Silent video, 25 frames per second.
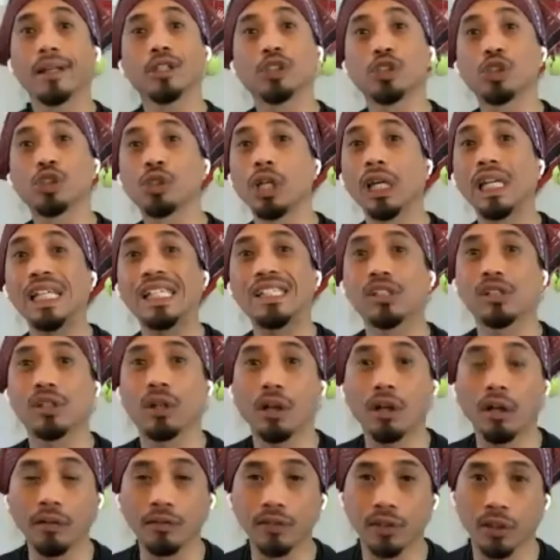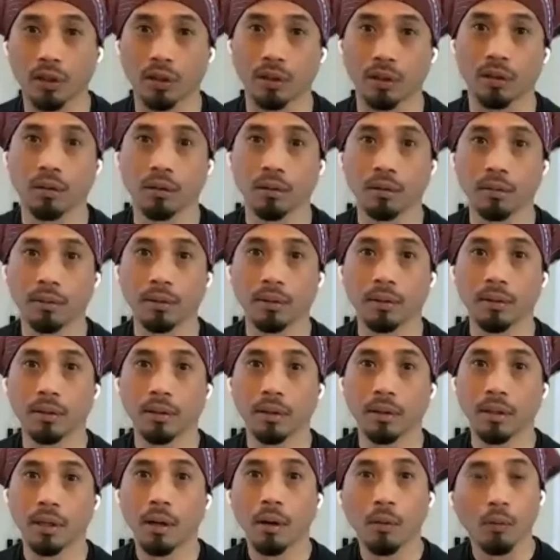She serves her,
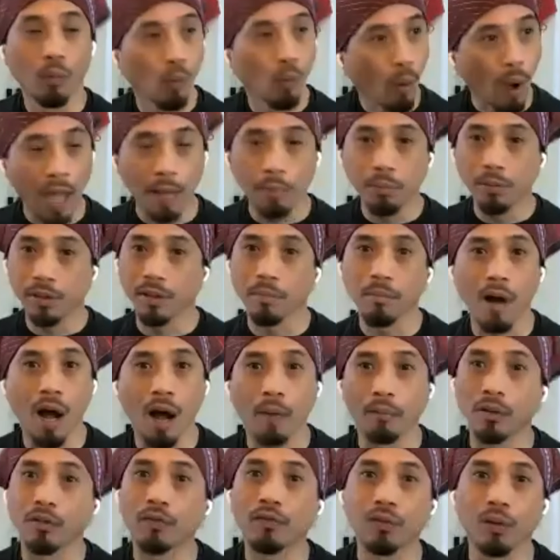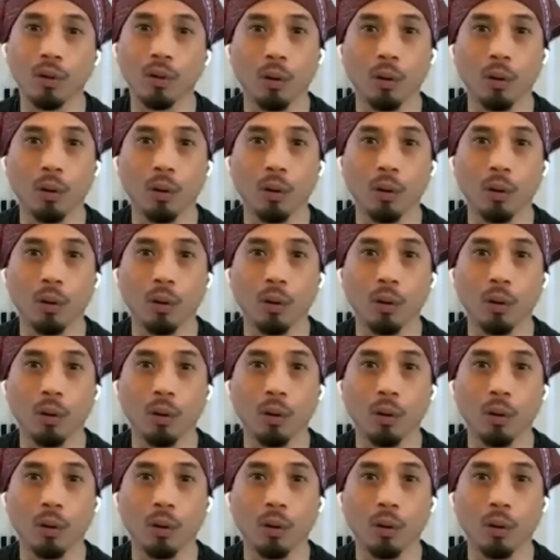wipes him on the